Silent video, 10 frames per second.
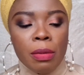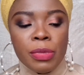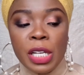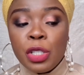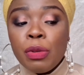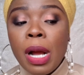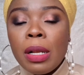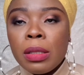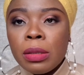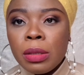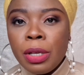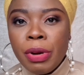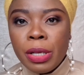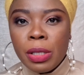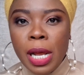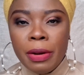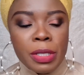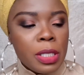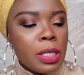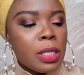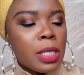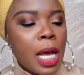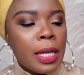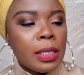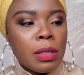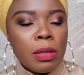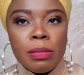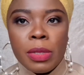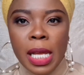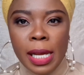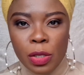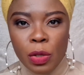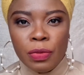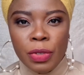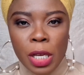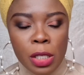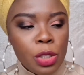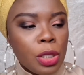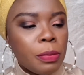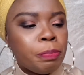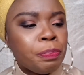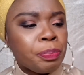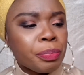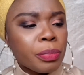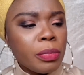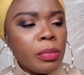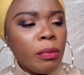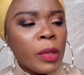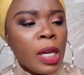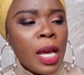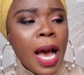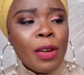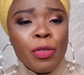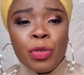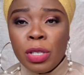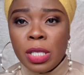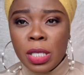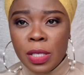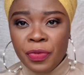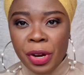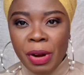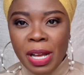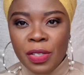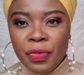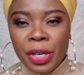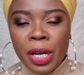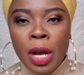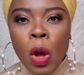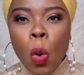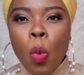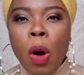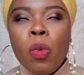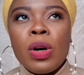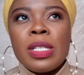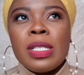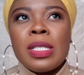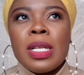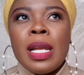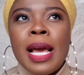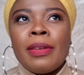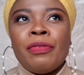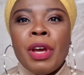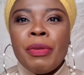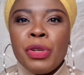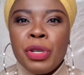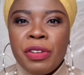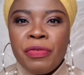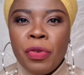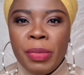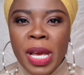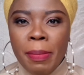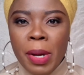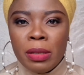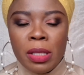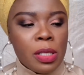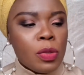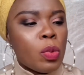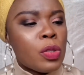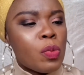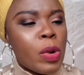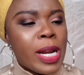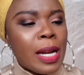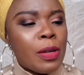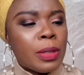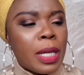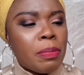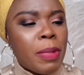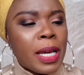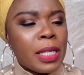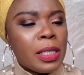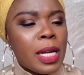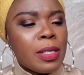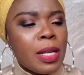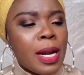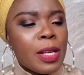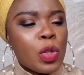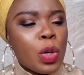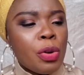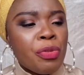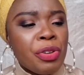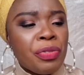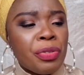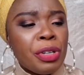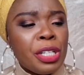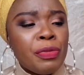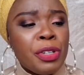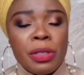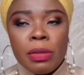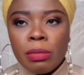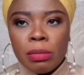textural irregularities and signs of aging. And of course, it is fragrance free. What was like very unique for me about this was when I looked at the packaging and I saw refrigerate